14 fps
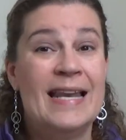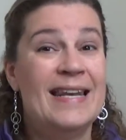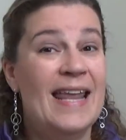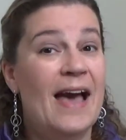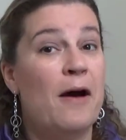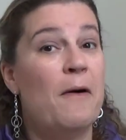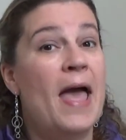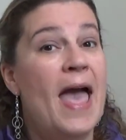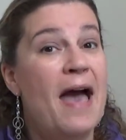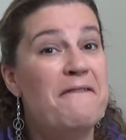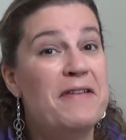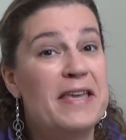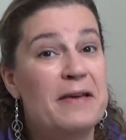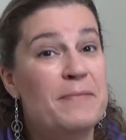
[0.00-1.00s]
Now,
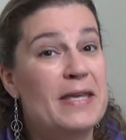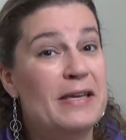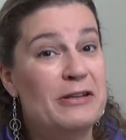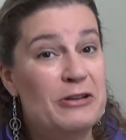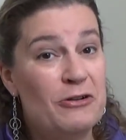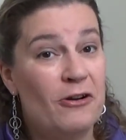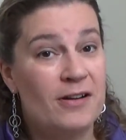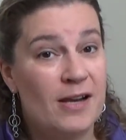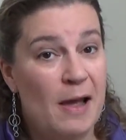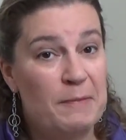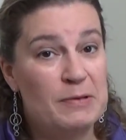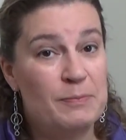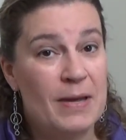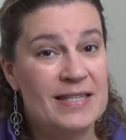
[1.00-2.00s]
having it be a New York
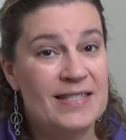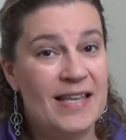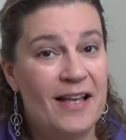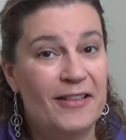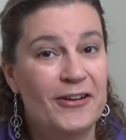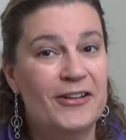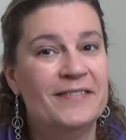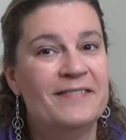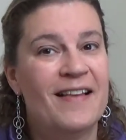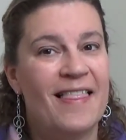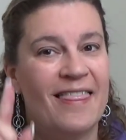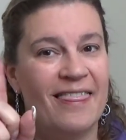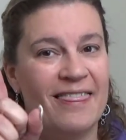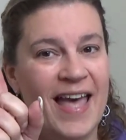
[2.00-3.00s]
Times bestseller,
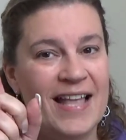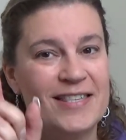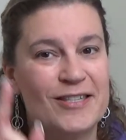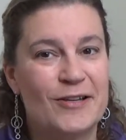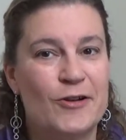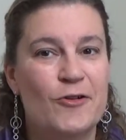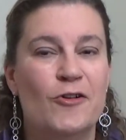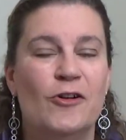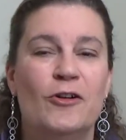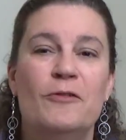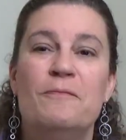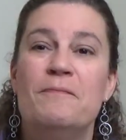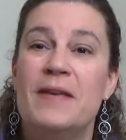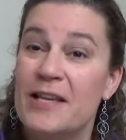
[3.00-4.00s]
that's a
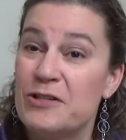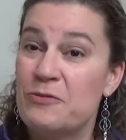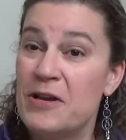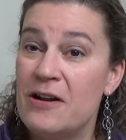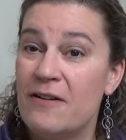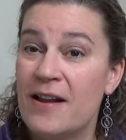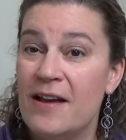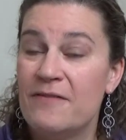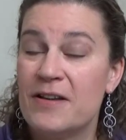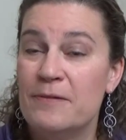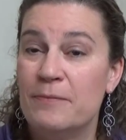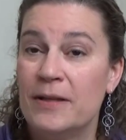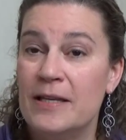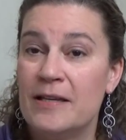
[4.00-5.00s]
goal because we don't have
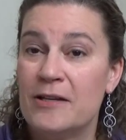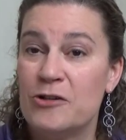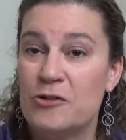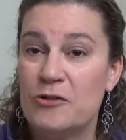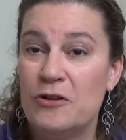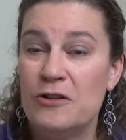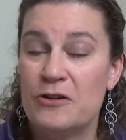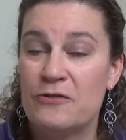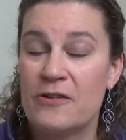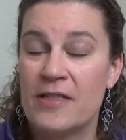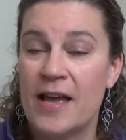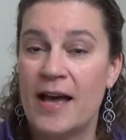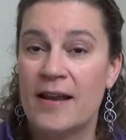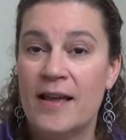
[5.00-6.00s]
complete control over
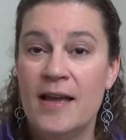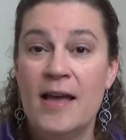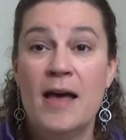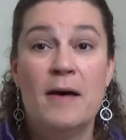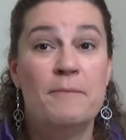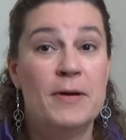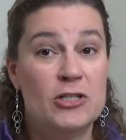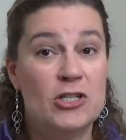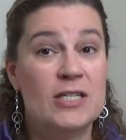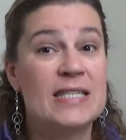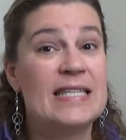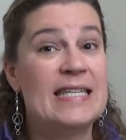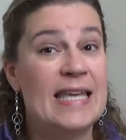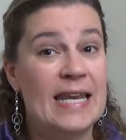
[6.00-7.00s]
that. But
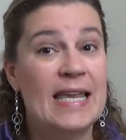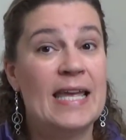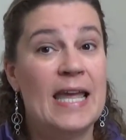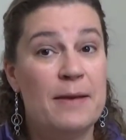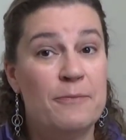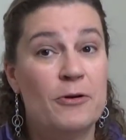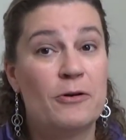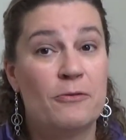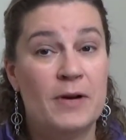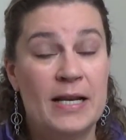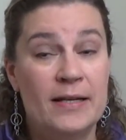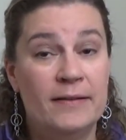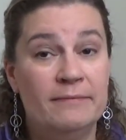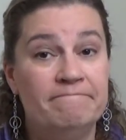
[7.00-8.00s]
just getting a book
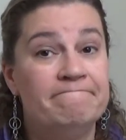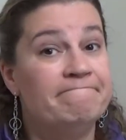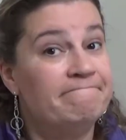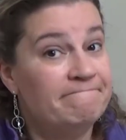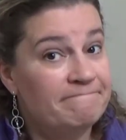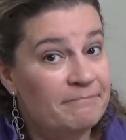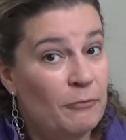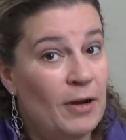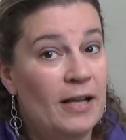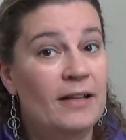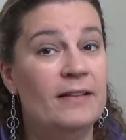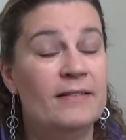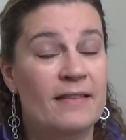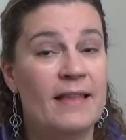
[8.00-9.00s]
written,
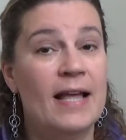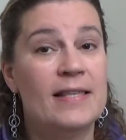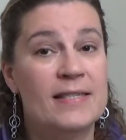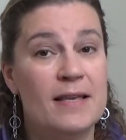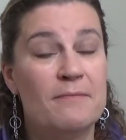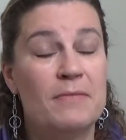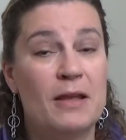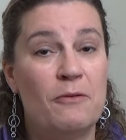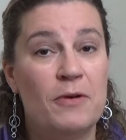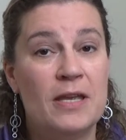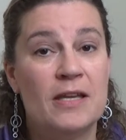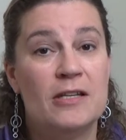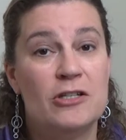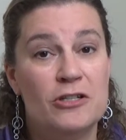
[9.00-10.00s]
well, that's something
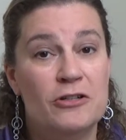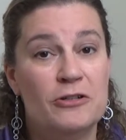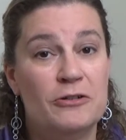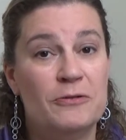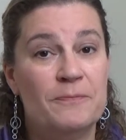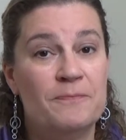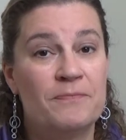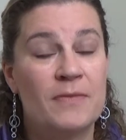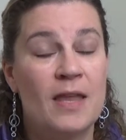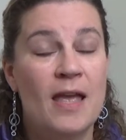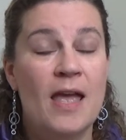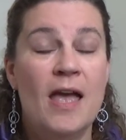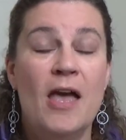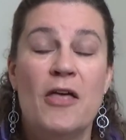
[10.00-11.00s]
we can do.
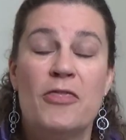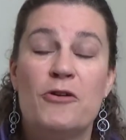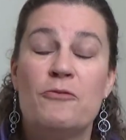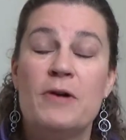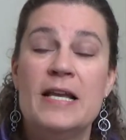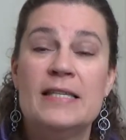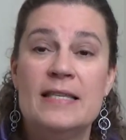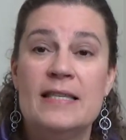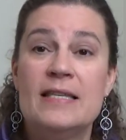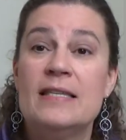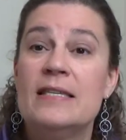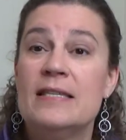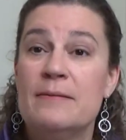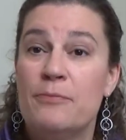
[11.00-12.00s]
The reason
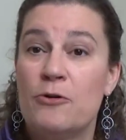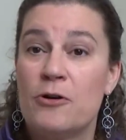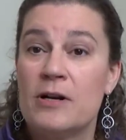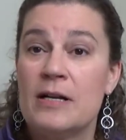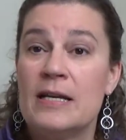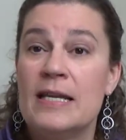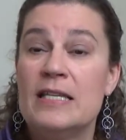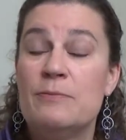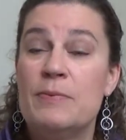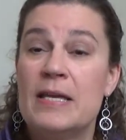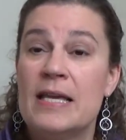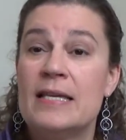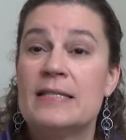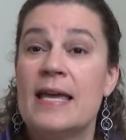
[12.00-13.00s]
this is important is
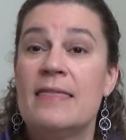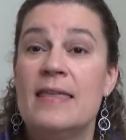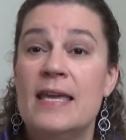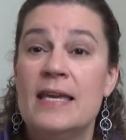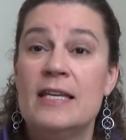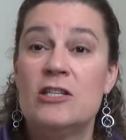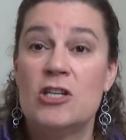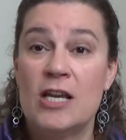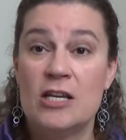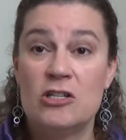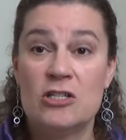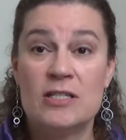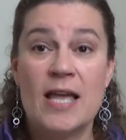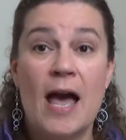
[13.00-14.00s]
because I think it
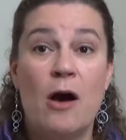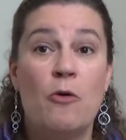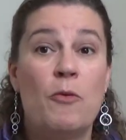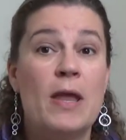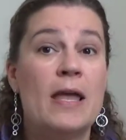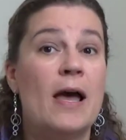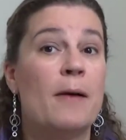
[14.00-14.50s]
changes how we